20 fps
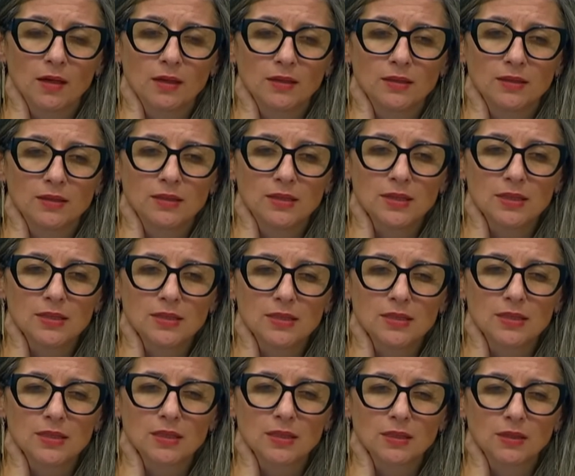
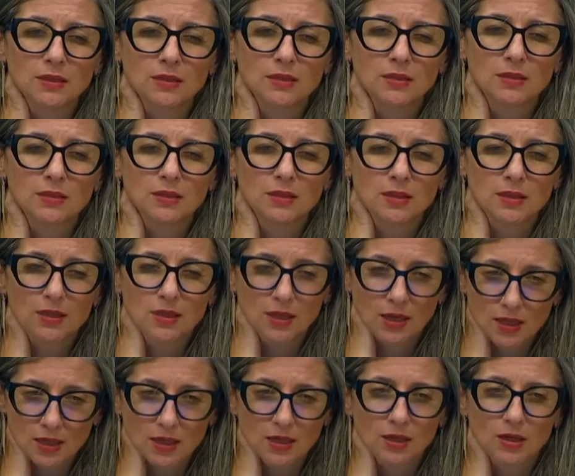this
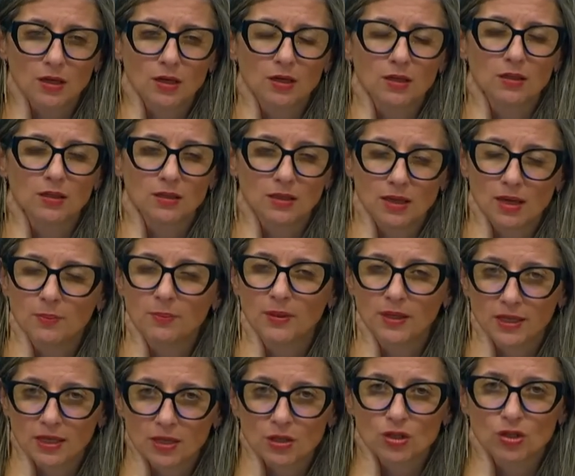triggered the
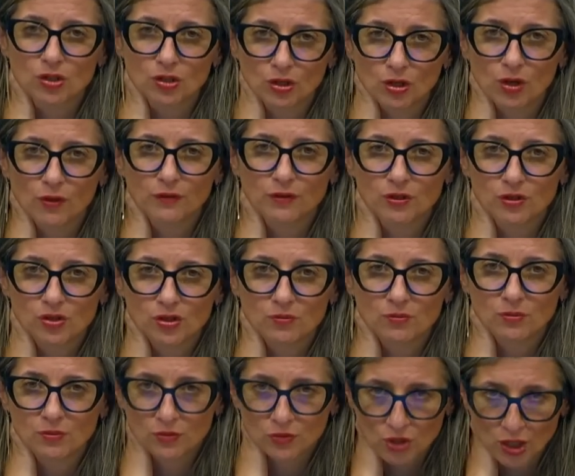application of the
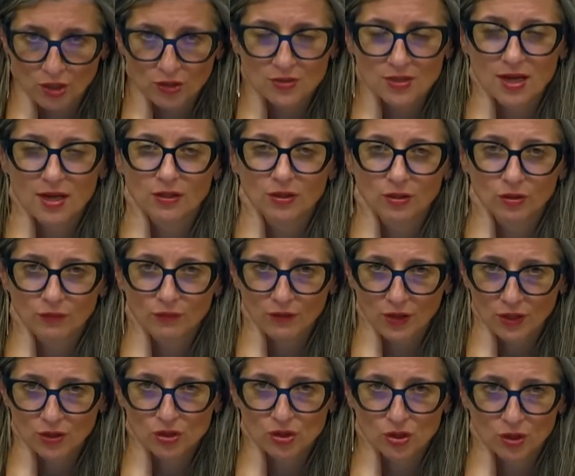Genocide
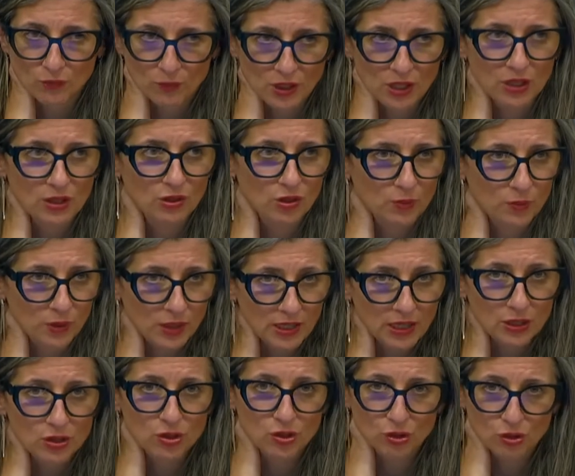Convention, meaning the
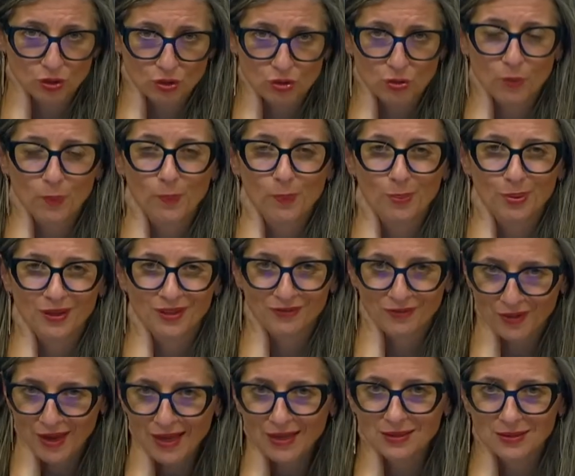obligation to
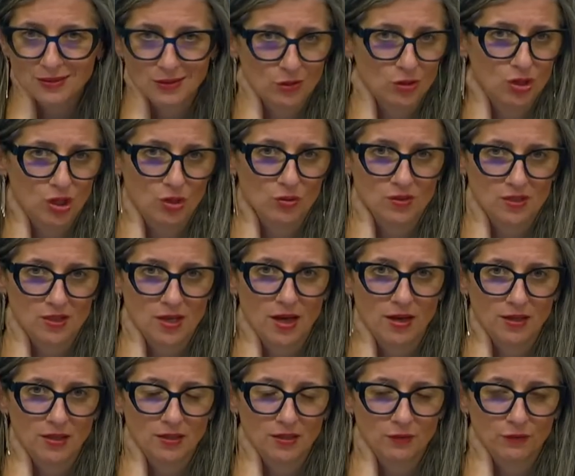prevent
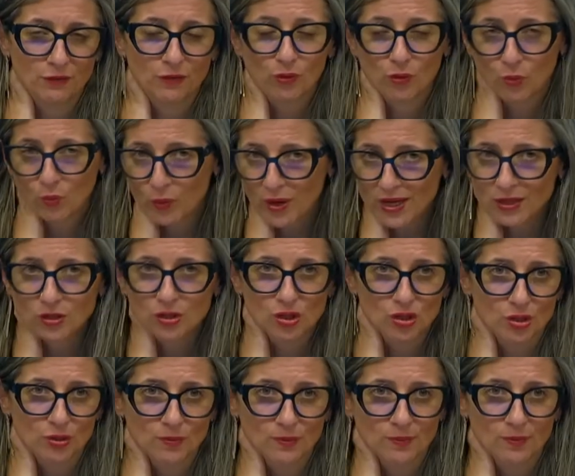genocide, for
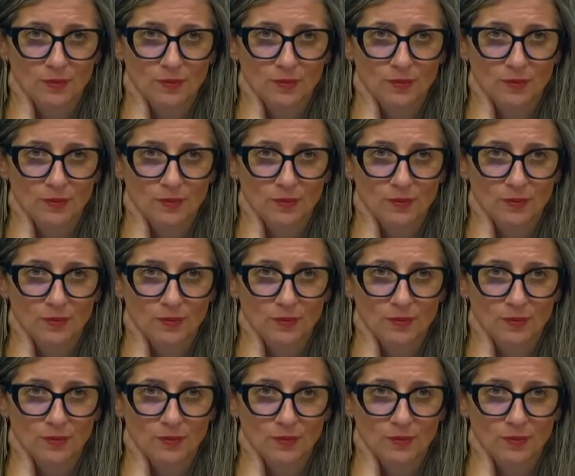which